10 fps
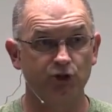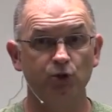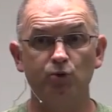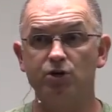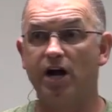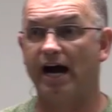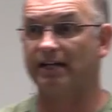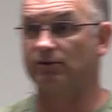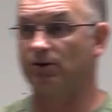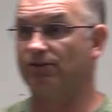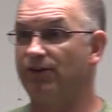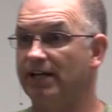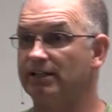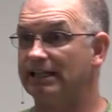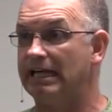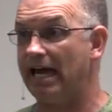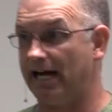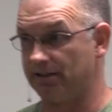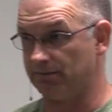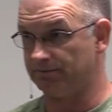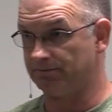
Do not reveal it yet.